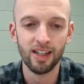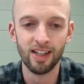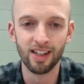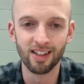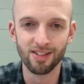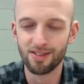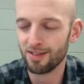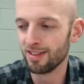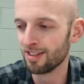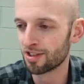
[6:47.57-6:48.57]

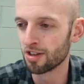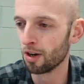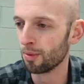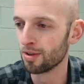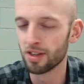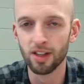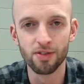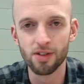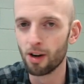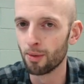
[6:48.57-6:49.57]
because it's Star Wars. I
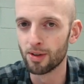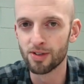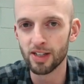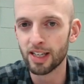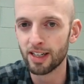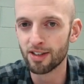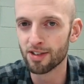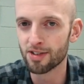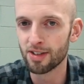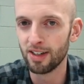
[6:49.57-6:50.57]
love Star Wars, and it
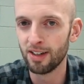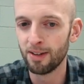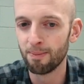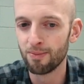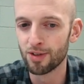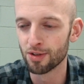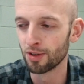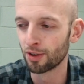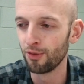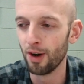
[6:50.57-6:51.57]
just
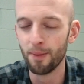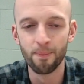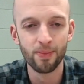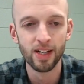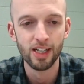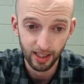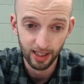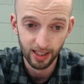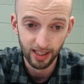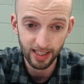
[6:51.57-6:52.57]
looked fun.
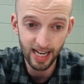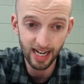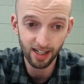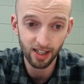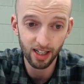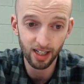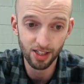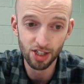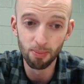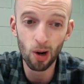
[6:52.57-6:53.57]
Yeah,
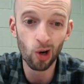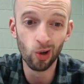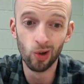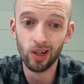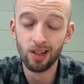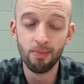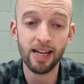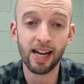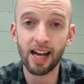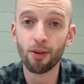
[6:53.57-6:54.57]
tomorrow,
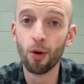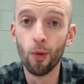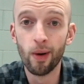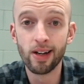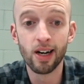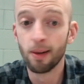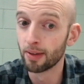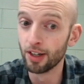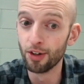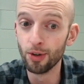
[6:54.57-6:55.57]
man, I don't know what
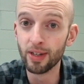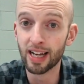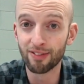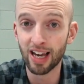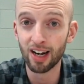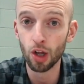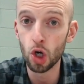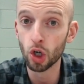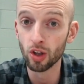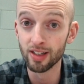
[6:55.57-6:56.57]
I'm going to do yet. I've got a
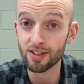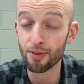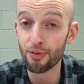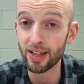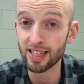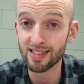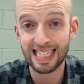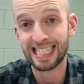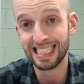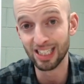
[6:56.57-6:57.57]
long list of things
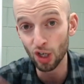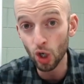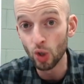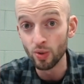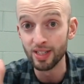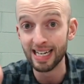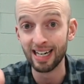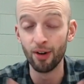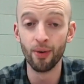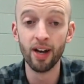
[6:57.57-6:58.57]
that I need to hone
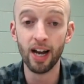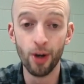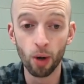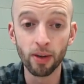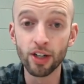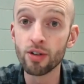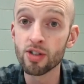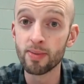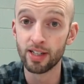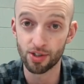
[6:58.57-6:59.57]
down. I know I'm going to do
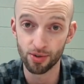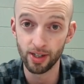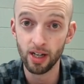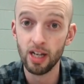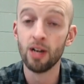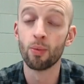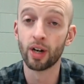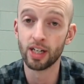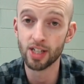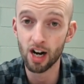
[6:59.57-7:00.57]
some history. We're
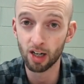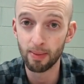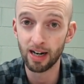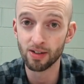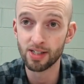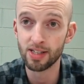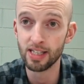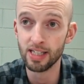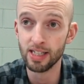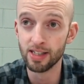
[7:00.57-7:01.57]
going to talk about
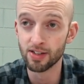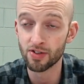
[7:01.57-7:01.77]
the